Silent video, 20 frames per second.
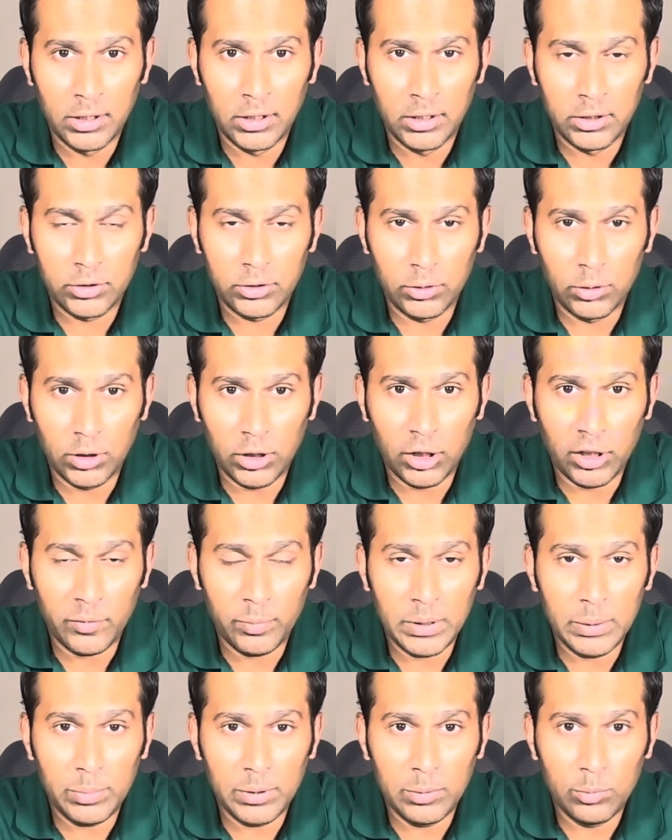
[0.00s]
So a lot of
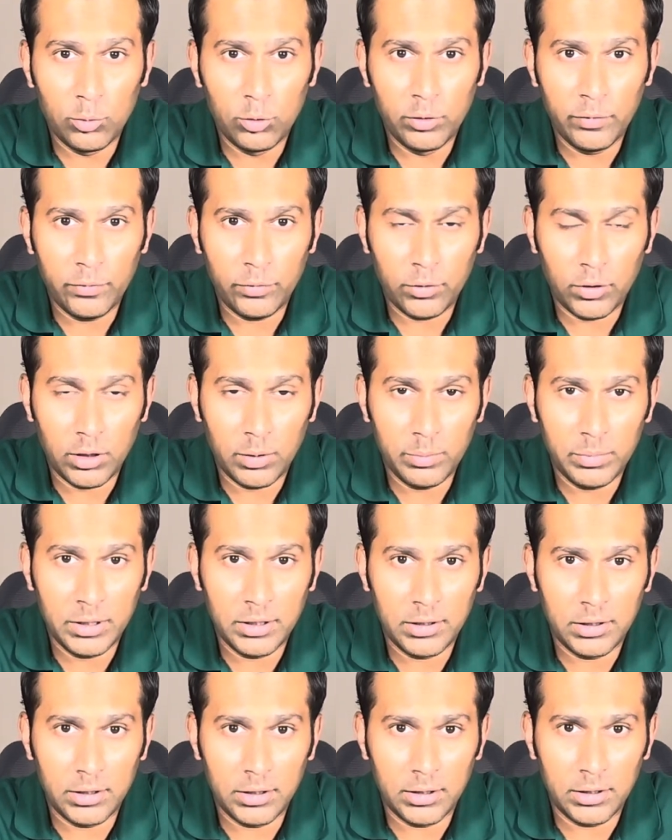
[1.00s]
people move from
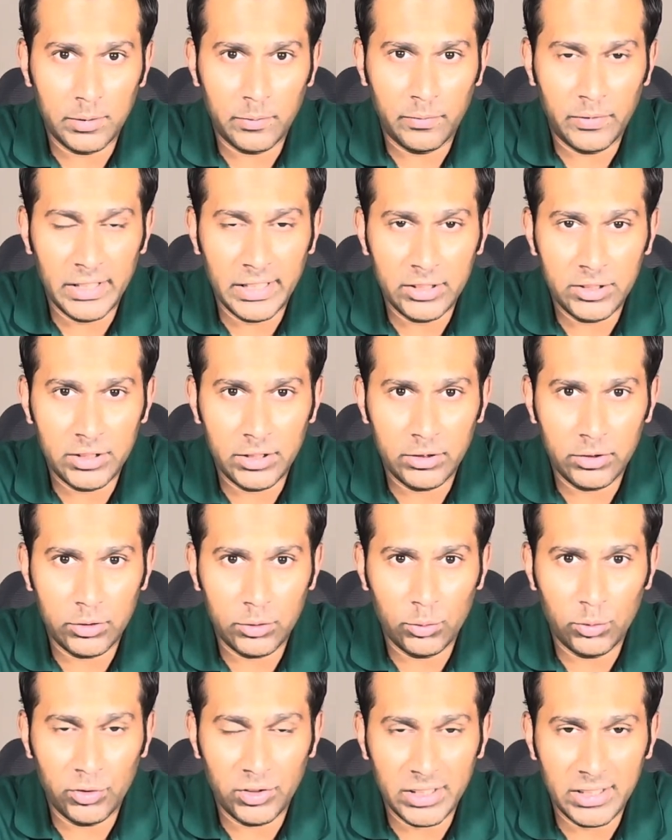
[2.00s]
villages
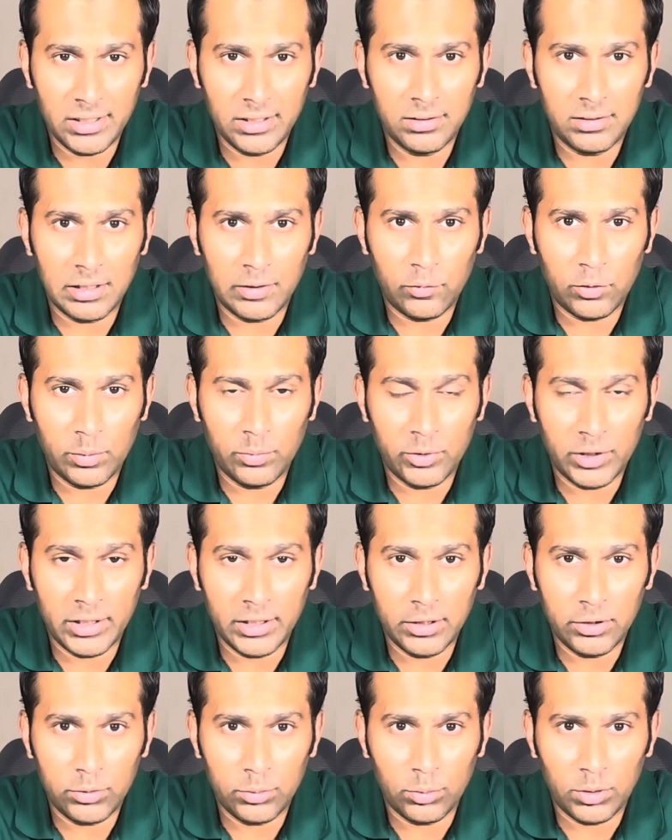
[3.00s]
to cities and from
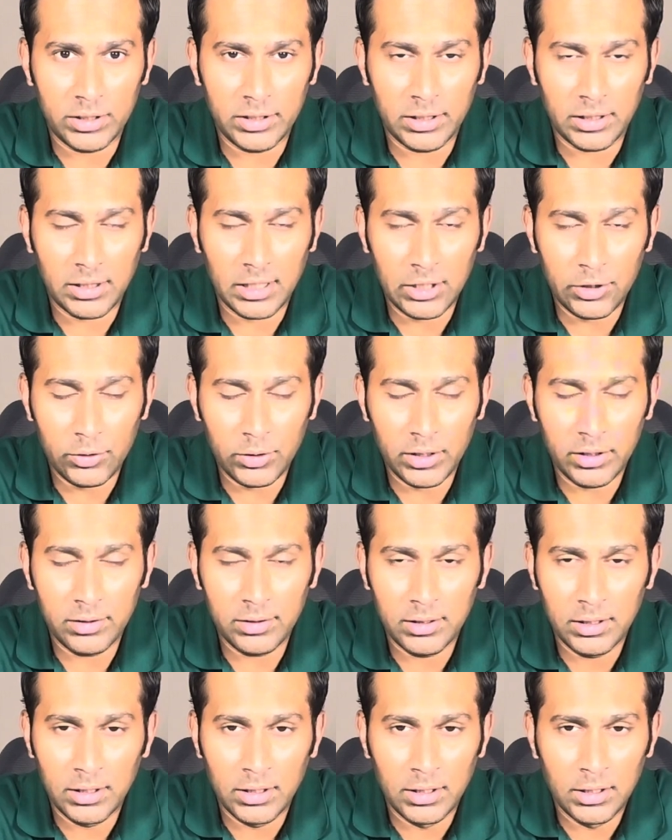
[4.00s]
cities to other
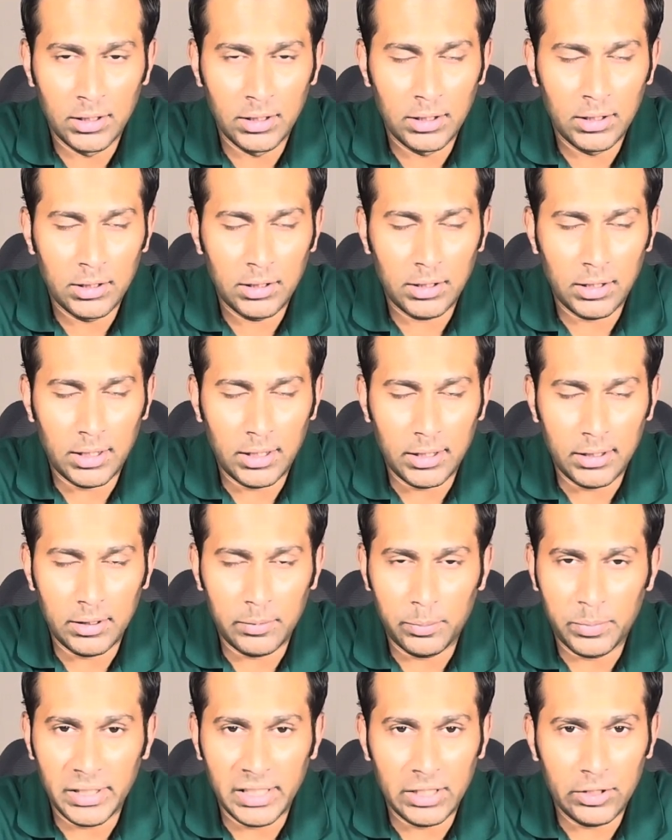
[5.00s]
countries,
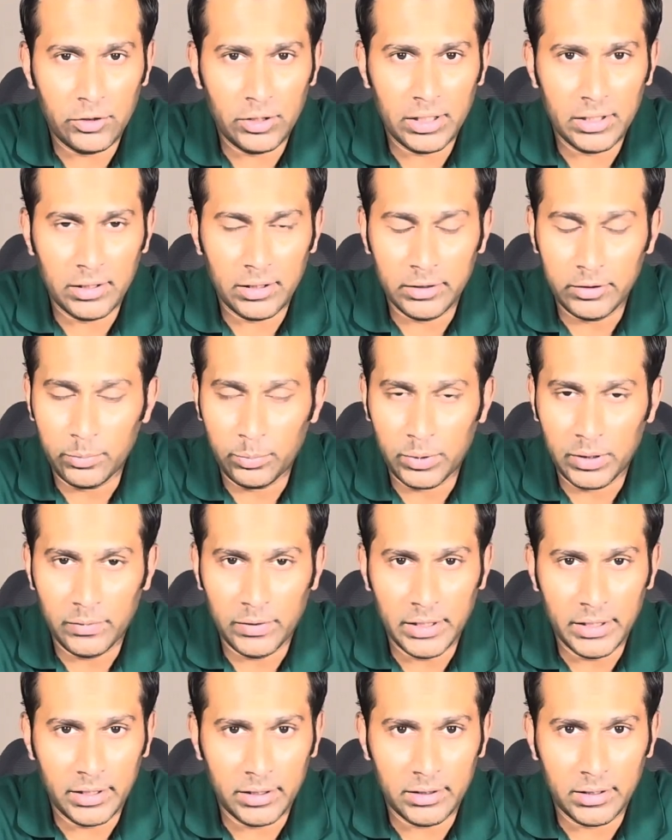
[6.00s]
and brain drain is
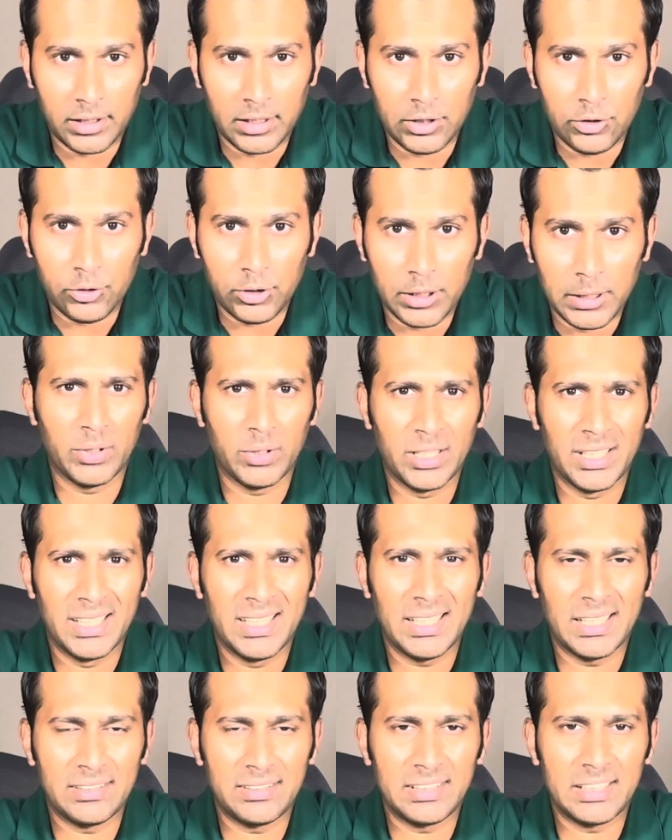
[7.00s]
prevalent in the country.
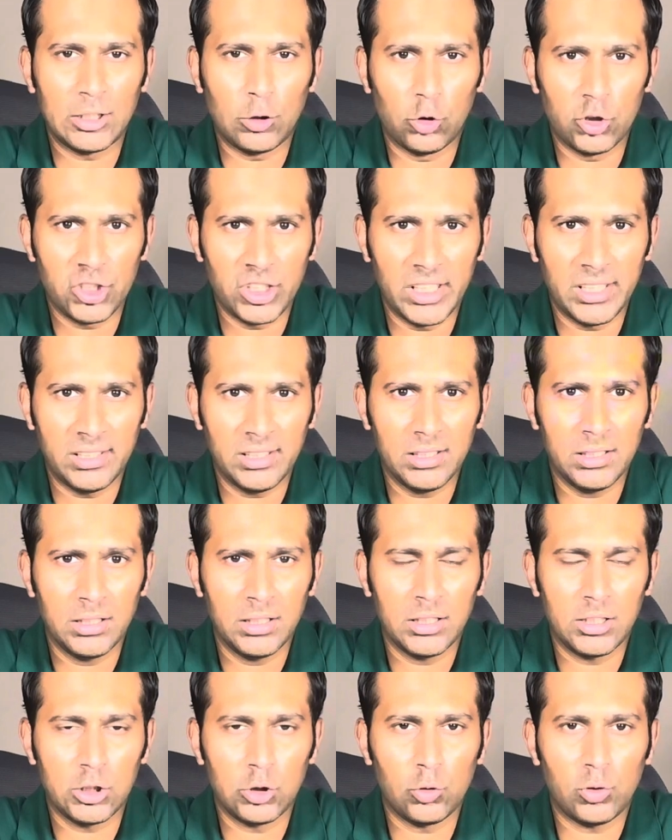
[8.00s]
As a negotiator,
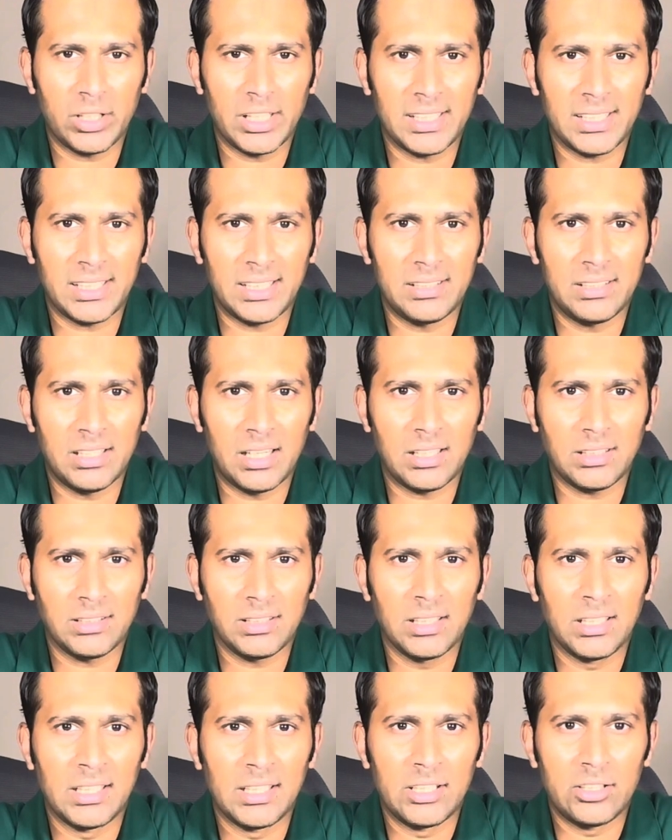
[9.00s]
you can conduct
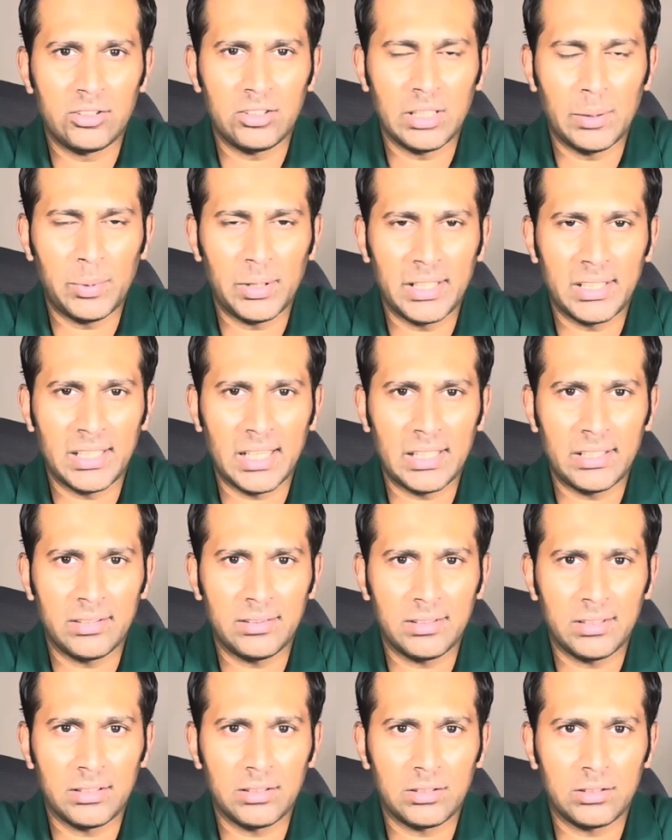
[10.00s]
stipend
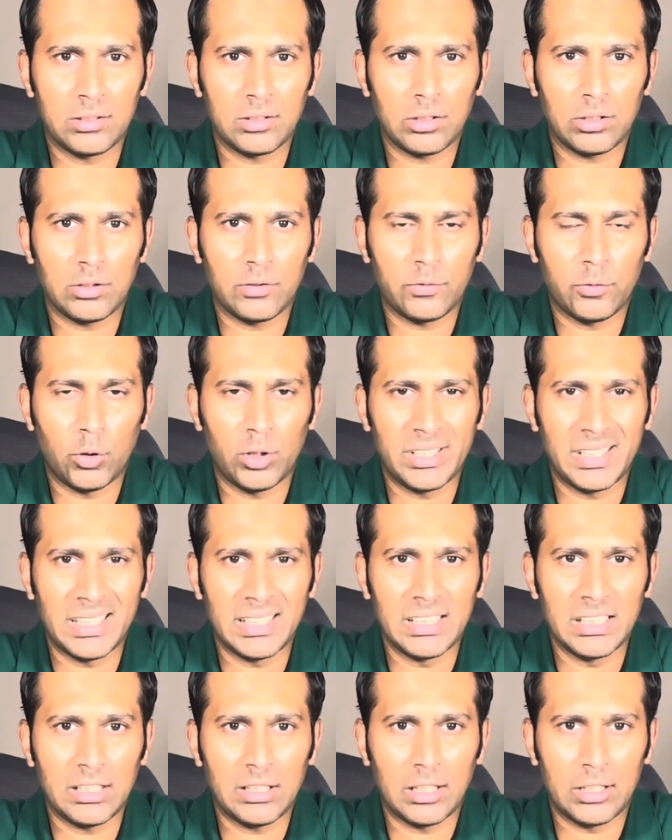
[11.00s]
analysis for
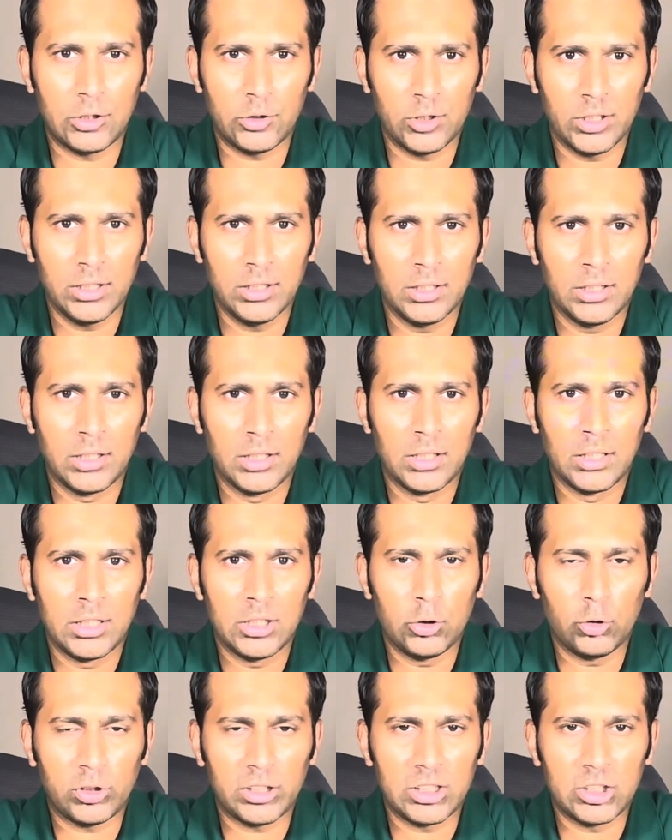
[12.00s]
any country.
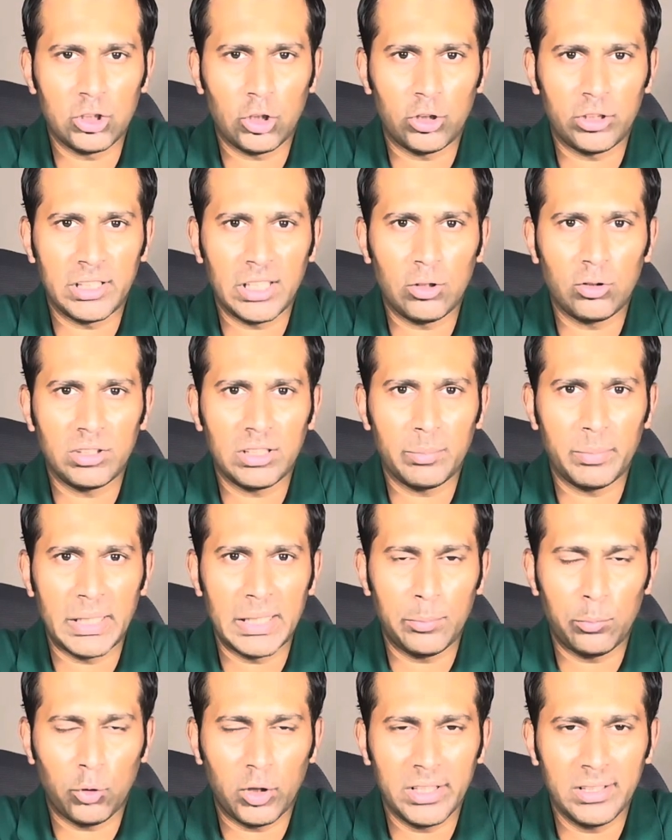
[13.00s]
You can jot down the
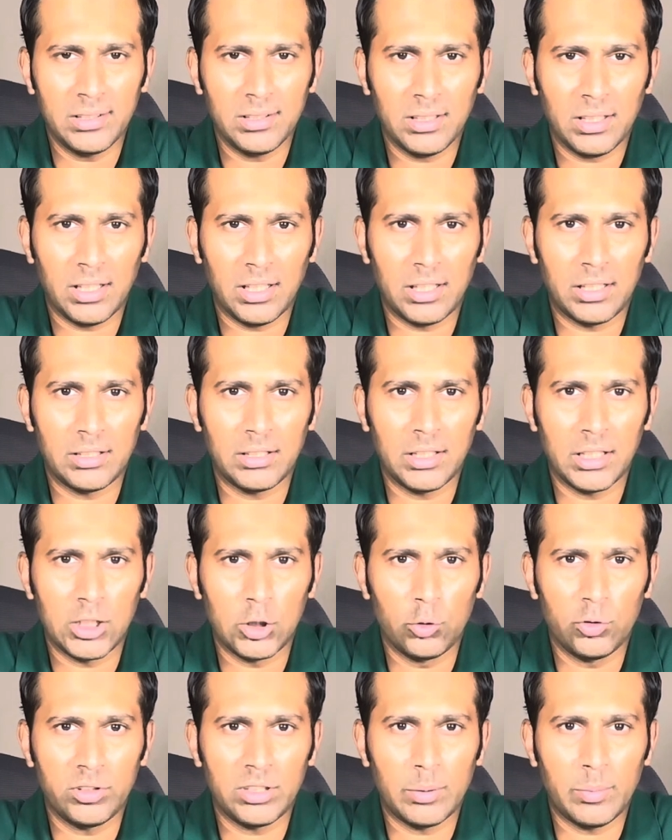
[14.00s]
main points and
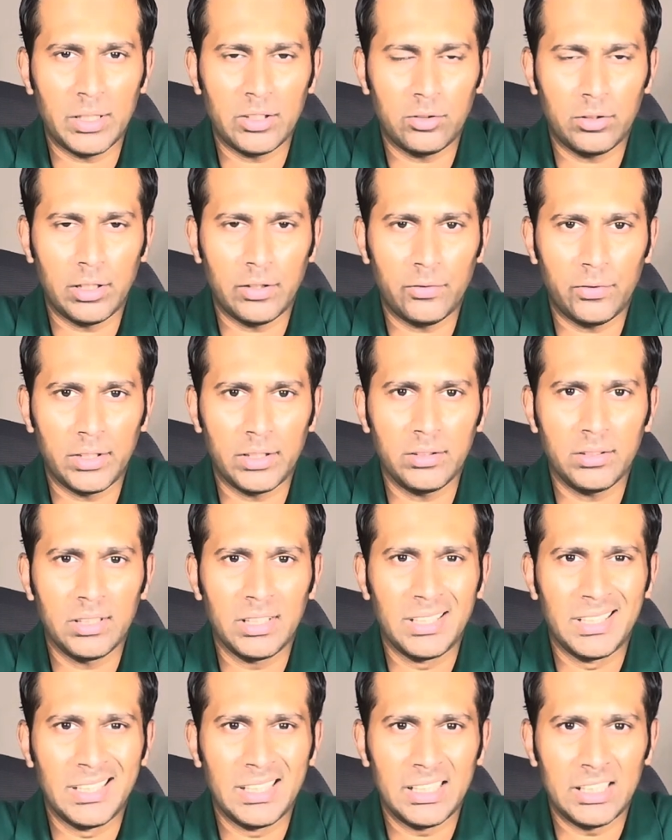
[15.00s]
use them as reference
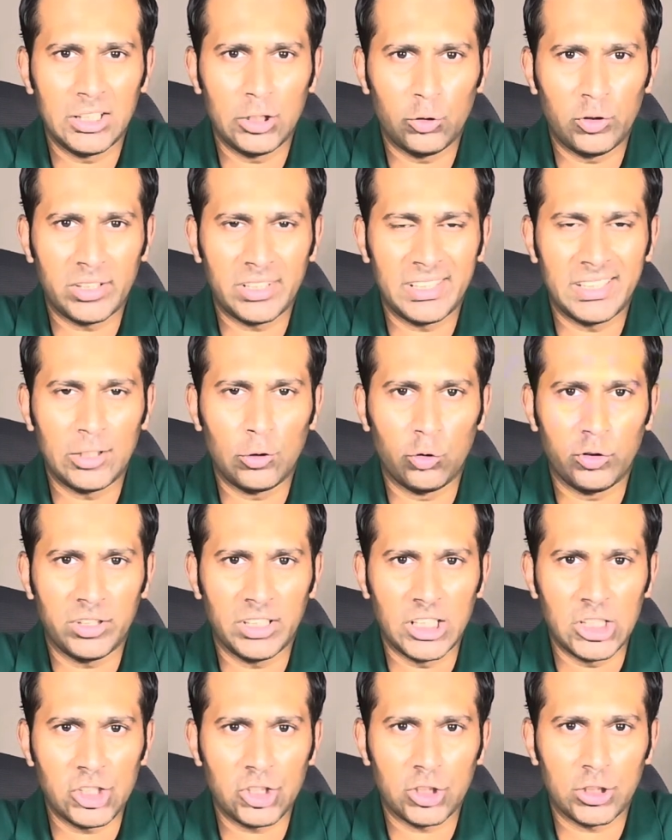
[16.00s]
during the
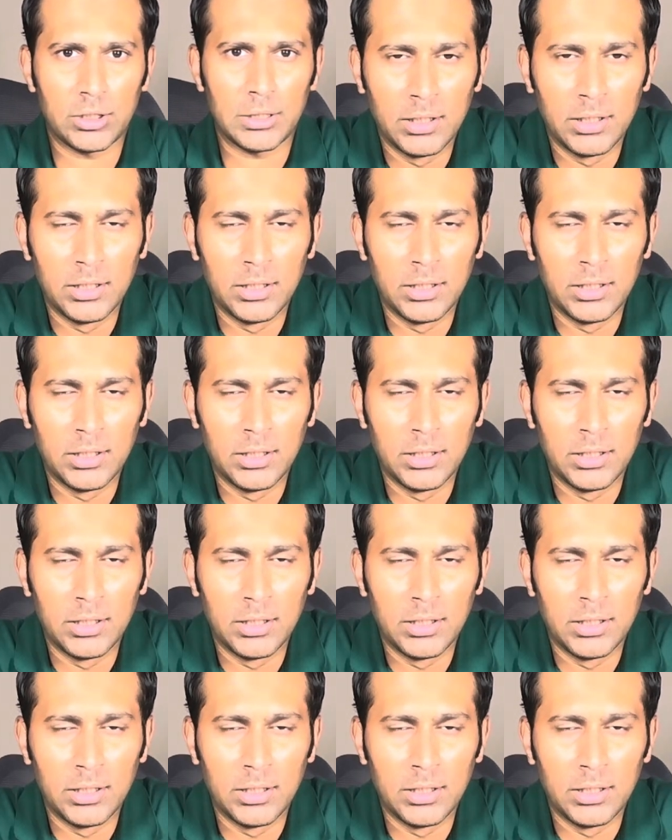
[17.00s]
negotiation.